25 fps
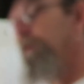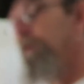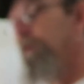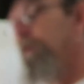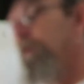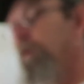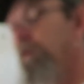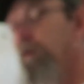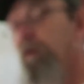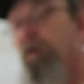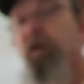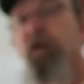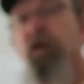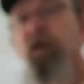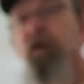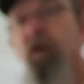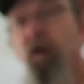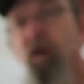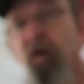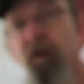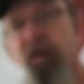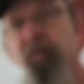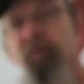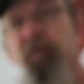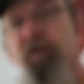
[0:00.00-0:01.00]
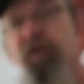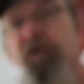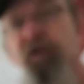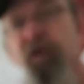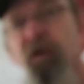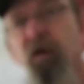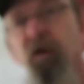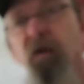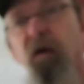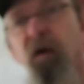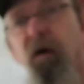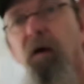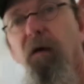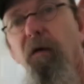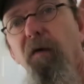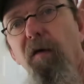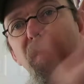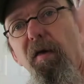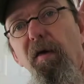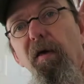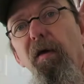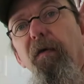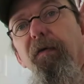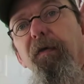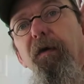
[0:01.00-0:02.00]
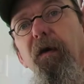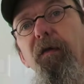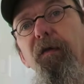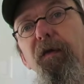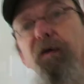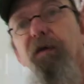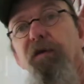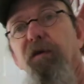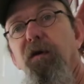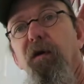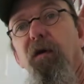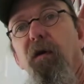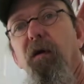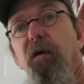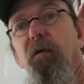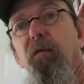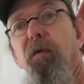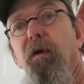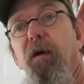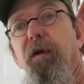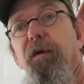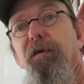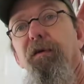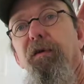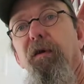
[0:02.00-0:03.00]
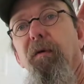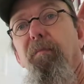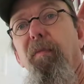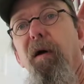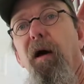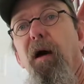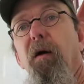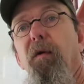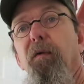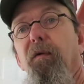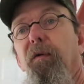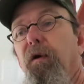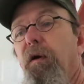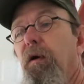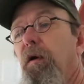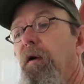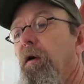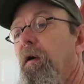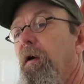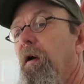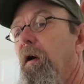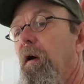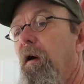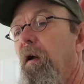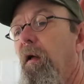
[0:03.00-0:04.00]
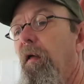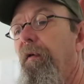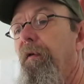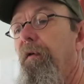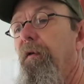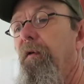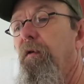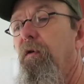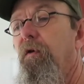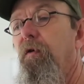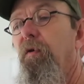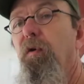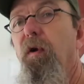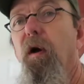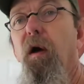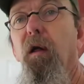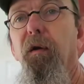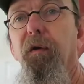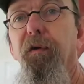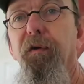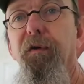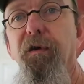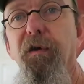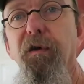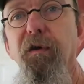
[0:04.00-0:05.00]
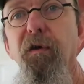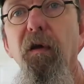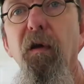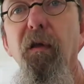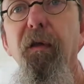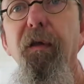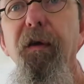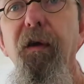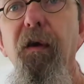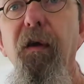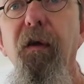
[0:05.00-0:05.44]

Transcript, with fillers: They're a good economy cigar. Now this cigar runs about two dollars is all it